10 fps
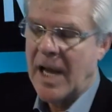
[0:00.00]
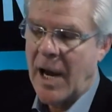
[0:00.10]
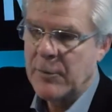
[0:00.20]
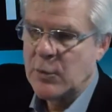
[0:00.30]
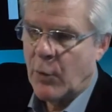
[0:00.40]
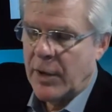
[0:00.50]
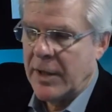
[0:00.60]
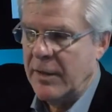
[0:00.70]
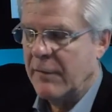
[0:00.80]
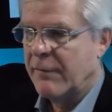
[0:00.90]
I was
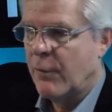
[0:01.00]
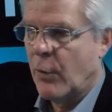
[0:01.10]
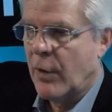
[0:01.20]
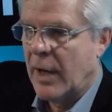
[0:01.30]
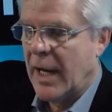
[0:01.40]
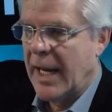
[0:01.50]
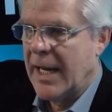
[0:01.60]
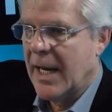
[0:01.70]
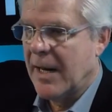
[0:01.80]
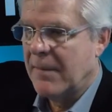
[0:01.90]
working for
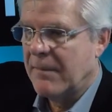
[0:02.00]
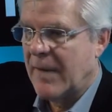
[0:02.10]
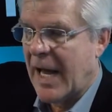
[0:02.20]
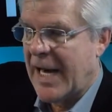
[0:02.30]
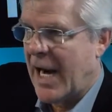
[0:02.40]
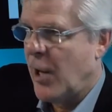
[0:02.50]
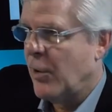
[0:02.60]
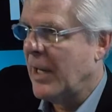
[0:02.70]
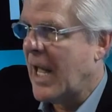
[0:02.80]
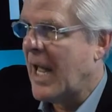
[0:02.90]
an
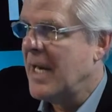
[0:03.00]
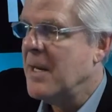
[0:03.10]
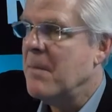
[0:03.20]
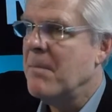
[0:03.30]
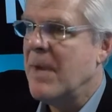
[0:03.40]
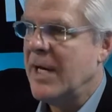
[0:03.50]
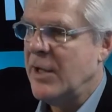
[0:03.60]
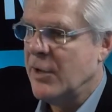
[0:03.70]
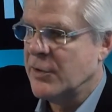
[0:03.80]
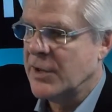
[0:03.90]
airline many
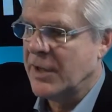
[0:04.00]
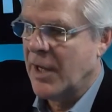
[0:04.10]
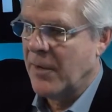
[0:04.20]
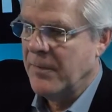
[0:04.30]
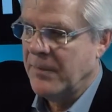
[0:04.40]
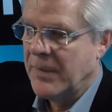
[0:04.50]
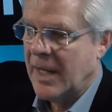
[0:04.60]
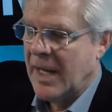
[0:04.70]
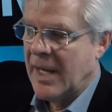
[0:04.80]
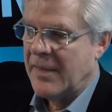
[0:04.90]
years ago
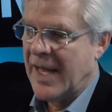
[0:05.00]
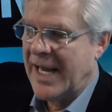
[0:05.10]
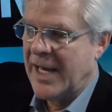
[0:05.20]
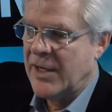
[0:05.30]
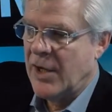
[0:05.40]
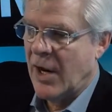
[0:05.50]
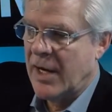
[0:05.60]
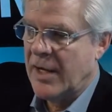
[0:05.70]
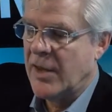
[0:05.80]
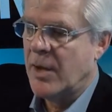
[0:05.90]
that had
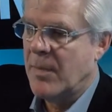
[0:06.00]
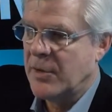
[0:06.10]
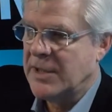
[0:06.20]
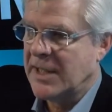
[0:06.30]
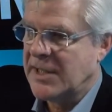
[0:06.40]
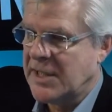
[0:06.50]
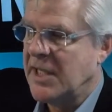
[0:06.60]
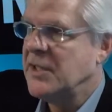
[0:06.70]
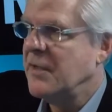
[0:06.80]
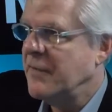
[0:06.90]
done the most
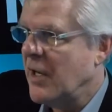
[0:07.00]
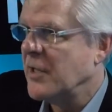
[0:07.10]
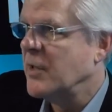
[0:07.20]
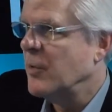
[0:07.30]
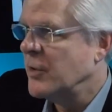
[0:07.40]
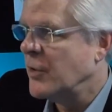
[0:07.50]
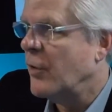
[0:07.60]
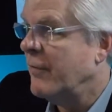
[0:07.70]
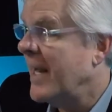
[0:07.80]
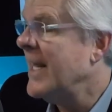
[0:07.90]
extensive customer
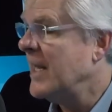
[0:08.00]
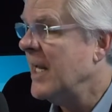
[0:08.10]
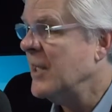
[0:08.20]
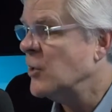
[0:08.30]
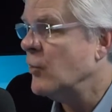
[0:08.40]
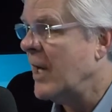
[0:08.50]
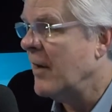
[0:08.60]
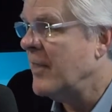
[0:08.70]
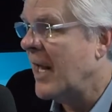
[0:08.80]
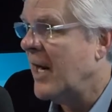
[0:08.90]
survey in the history
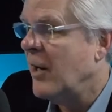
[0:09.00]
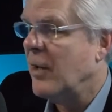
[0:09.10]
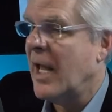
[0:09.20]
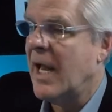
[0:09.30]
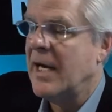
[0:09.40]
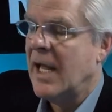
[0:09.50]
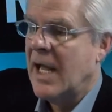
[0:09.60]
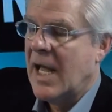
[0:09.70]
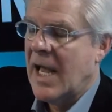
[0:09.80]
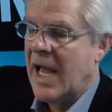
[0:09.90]
of that airline.
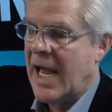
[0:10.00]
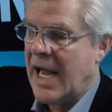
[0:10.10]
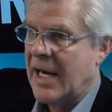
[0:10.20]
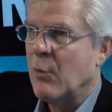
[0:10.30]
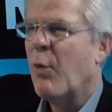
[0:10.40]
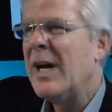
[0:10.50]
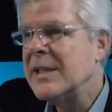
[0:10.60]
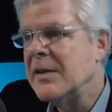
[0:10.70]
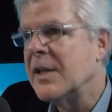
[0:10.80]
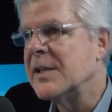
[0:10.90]
And it
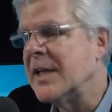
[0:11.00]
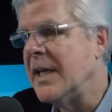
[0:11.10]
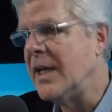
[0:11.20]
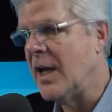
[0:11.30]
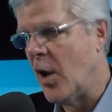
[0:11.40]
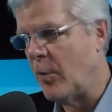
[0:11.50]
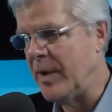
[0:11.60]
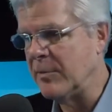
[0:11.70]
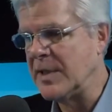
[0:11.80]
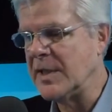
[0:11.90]
wasn't the CEO,
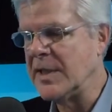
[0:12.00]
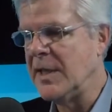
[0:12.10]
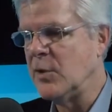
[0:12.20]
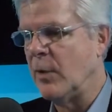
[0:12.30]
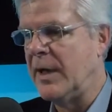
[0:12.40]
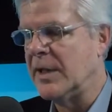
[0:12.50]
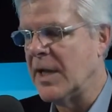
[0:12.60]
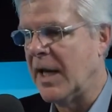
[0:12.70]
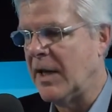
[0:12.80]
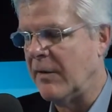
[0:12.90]
but it was a C-suite
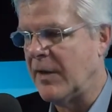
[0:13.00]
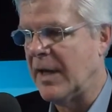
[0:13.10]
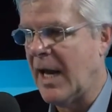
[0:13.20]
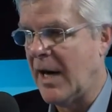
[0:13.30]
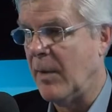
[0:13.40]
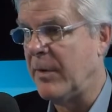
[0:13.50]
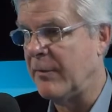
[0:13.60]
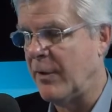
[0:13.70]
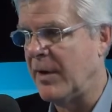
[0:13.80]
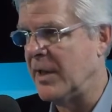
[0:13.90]
executive that got up in
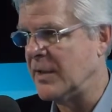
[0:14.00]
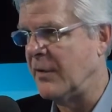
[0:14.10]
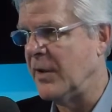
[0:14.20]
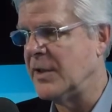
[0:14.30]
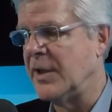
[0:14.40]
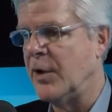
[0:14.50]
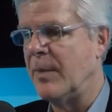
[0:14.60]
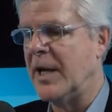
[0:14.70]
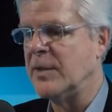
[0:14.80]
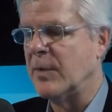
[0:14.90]
front of this very senior
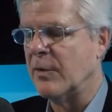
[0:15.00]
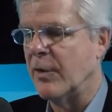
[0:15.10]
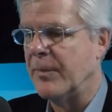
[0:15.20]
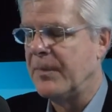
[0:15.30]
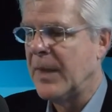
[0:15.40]
management group.